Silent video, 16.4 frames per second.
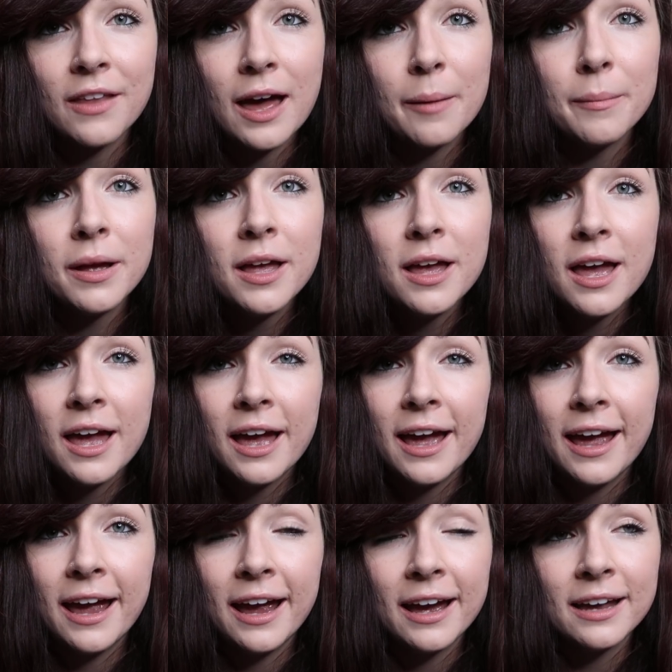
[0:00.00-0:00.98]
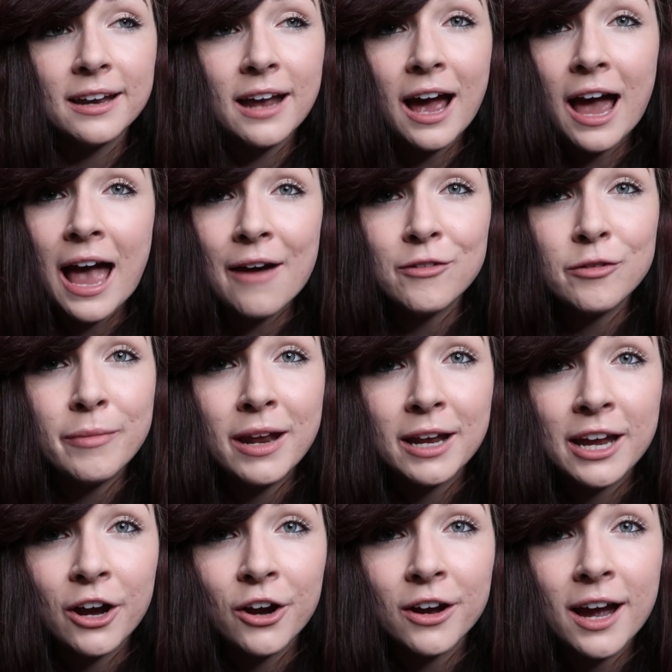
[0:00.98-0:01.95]
them and I haven't made
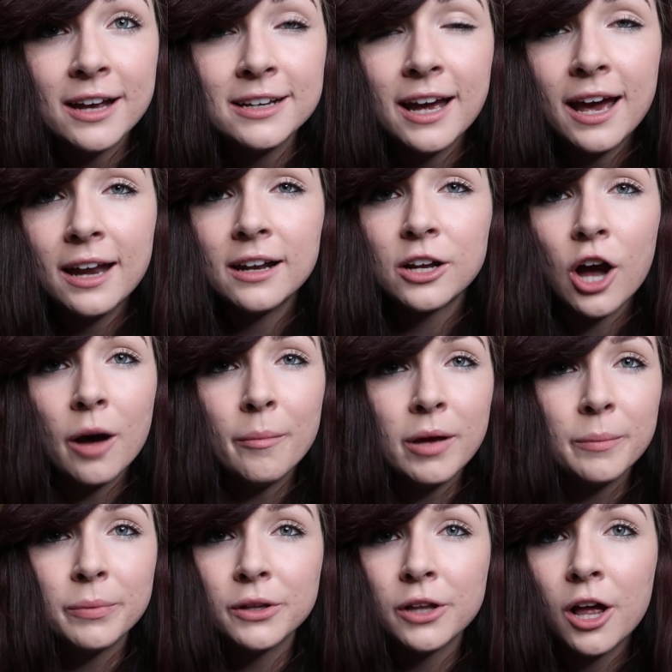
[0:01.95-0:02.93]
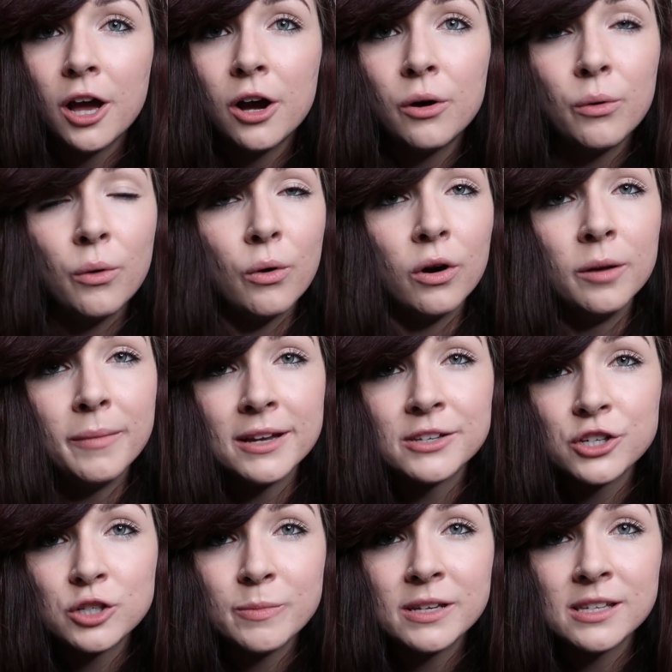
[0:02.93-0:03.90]
a care guide yet, comment below or
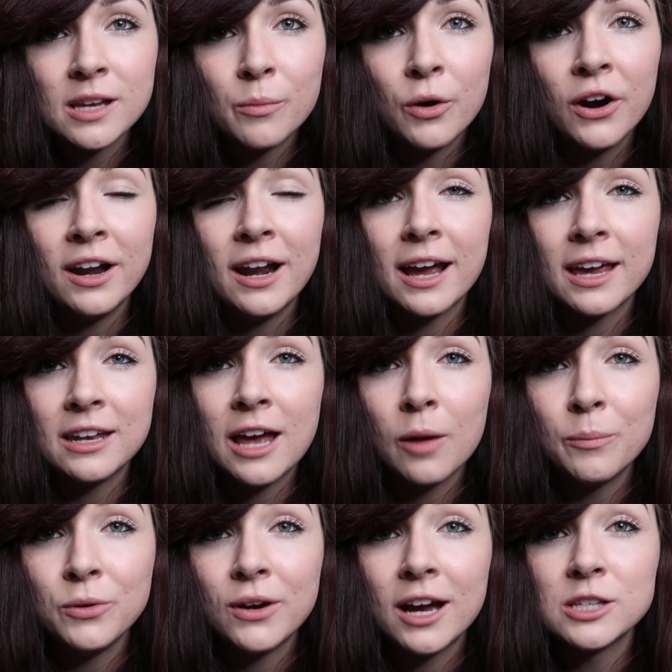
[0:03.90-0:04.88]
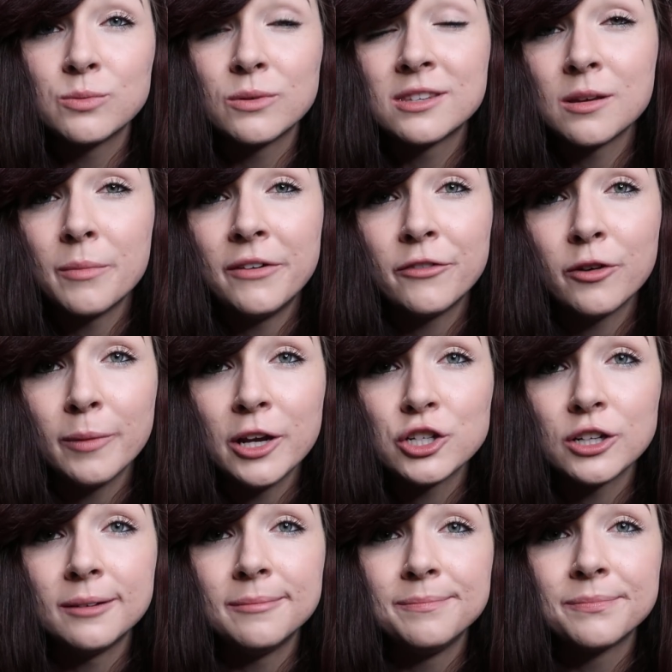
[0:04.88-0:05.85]
message me somewhere and I can help you guys with some
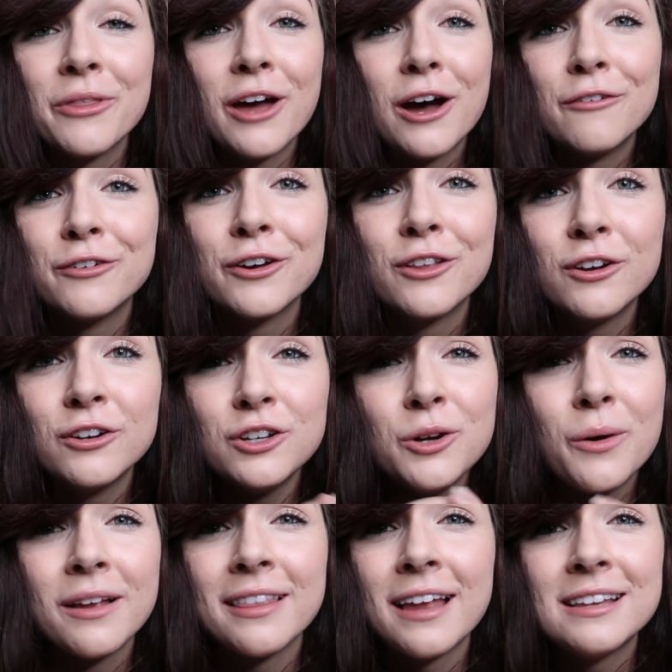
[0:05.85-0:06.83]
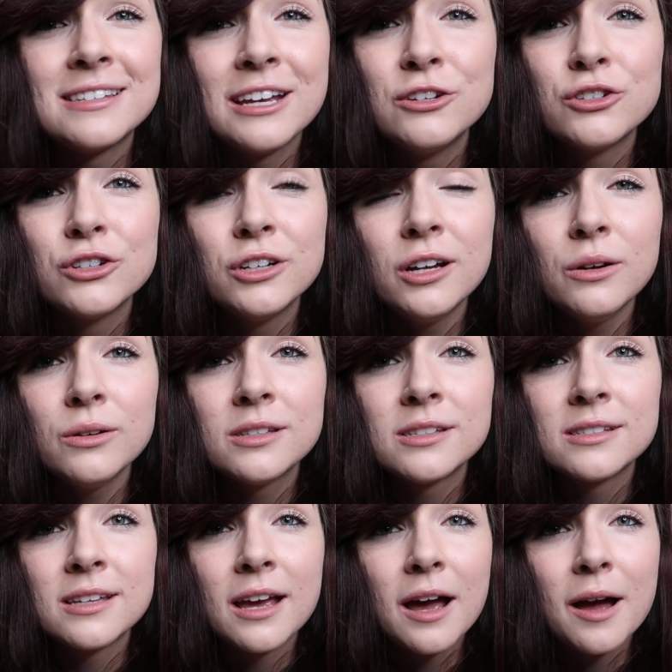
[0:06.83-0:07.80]
information. Without further ado, let's
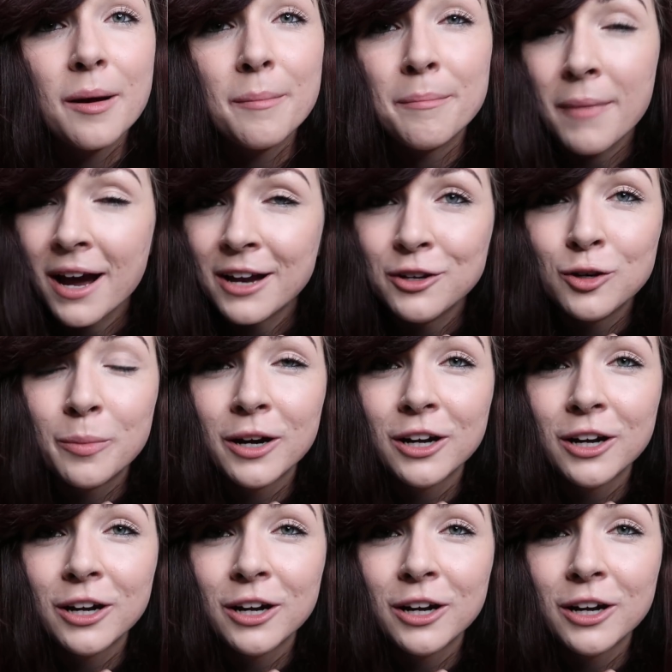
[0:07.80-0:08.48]
introduce my new